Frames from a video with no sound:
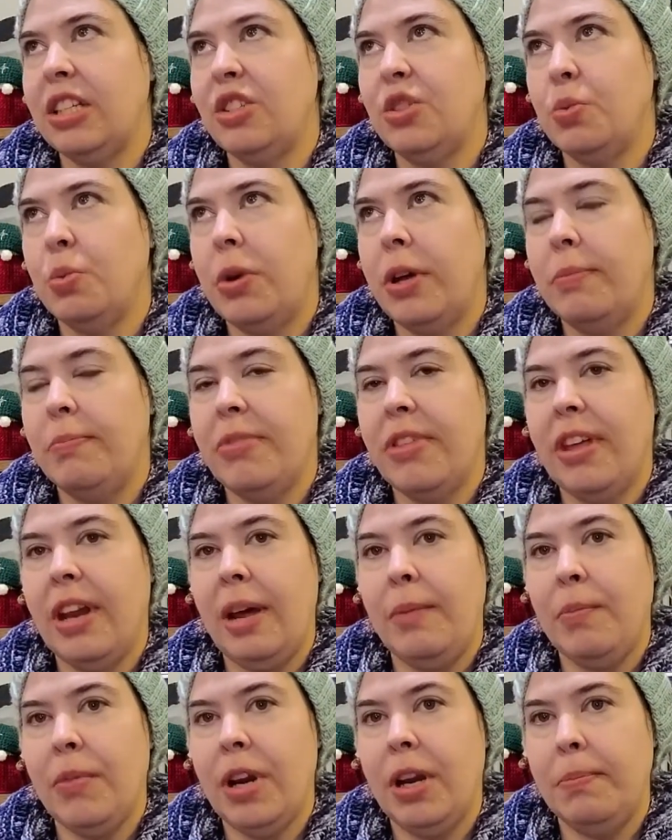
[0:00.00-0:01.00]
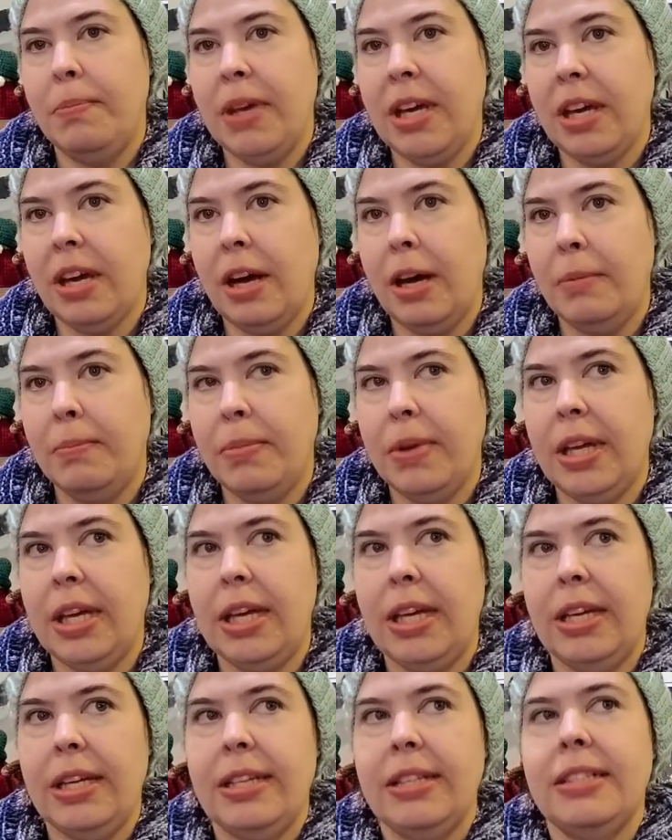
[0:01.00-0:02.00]
whip that I'm gonna pick up
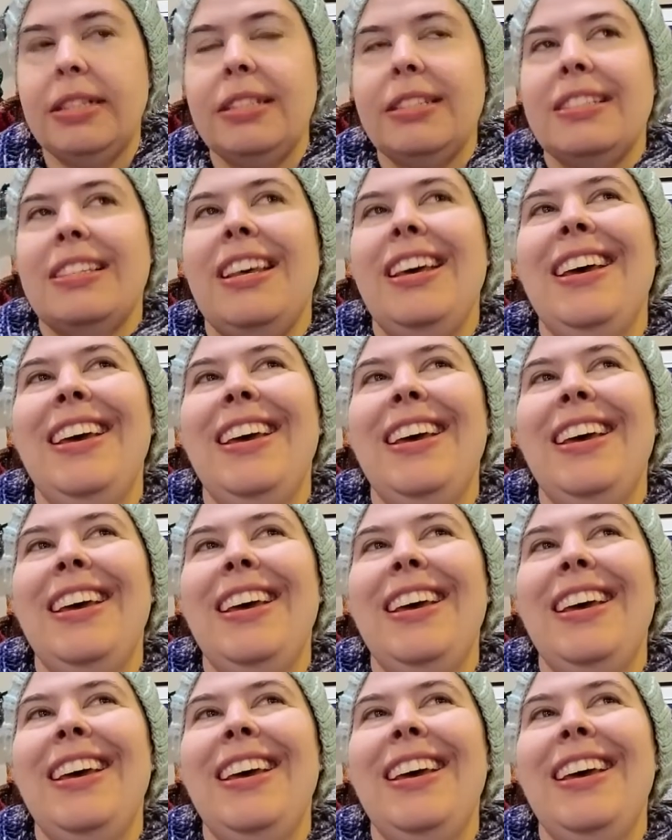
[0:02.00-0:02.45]
is,